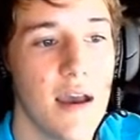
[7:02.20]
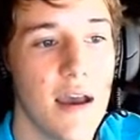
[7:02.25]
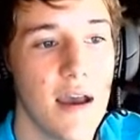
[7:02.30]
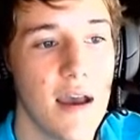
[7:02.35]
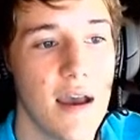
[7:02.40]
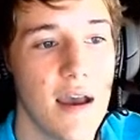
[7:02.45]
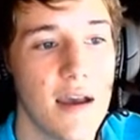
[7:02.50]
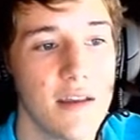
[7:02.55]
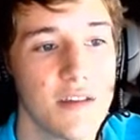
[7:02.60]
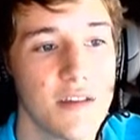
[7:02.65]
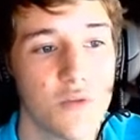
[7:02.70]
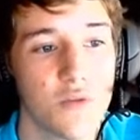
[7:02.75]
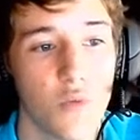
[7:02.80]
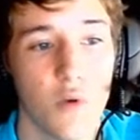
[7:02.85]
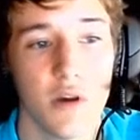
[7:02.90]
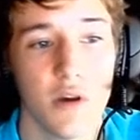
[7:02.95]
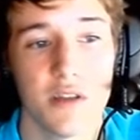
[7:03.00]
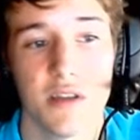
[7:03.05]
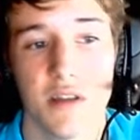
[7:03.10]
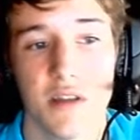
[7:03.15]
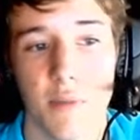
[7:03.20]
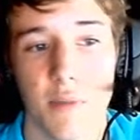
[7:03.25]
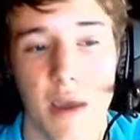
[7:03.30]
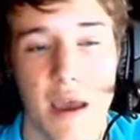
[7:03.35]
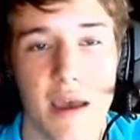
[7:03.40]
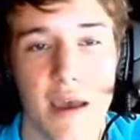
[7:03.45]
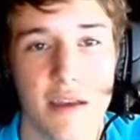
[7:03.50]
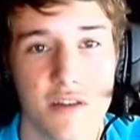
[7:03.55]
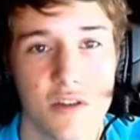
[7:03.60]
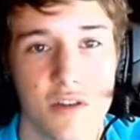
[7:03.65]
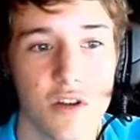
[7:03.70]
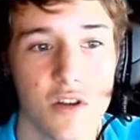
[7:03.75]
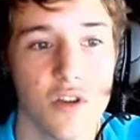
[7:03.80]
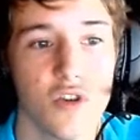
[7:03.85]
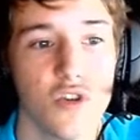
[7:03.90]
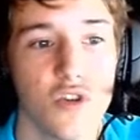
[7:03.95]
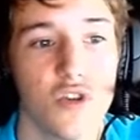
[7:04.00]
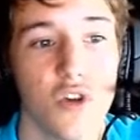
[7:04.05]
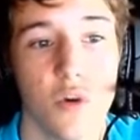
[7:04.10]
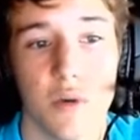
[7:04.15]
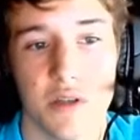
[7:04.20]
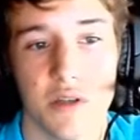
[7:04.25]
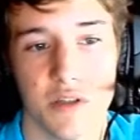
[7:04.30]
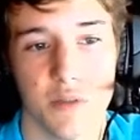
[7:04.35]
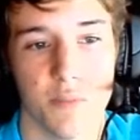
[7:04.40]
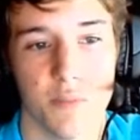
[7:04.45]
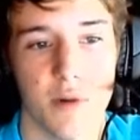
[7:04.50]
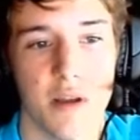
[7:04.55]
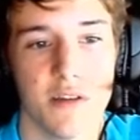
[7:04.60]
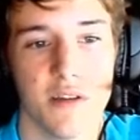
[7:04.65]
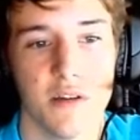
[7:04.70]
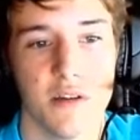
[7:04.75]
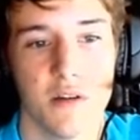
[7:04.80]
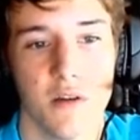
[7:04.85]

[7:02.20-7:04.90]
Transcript: As it was in the past, so is the present.